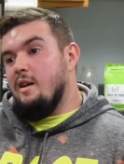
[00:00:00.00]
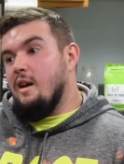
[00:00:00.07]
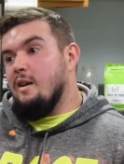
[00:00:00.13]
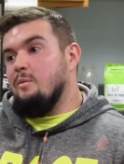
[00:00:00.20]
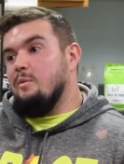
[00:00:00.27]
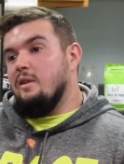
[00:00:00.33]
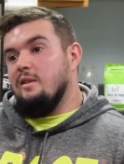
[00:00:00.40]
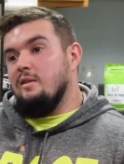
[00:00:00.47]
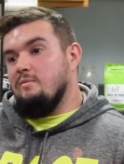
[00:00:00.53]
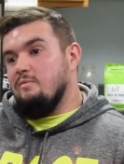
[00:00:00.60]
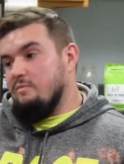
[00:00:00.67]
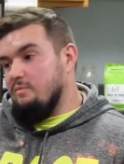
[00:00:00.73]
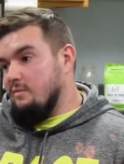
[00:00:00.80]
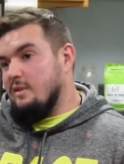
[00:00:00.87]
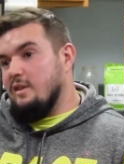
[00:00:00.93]
I'd be
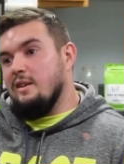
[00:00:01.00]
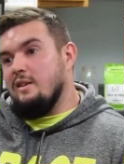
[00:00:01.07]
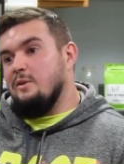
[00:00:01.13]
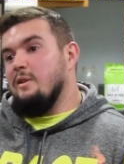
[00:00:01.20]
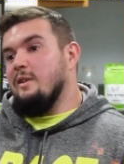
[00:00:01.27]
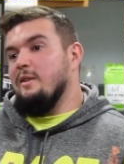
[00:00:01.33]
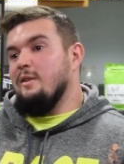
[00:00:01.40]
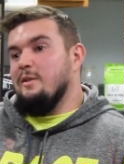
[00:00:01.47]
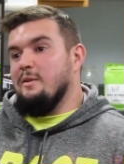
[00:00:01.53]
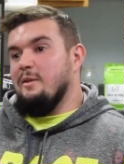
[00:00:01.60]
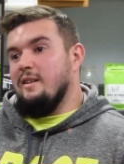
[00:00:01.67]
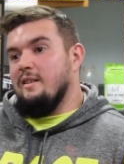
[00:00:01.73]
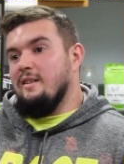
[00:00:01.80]
six feet under right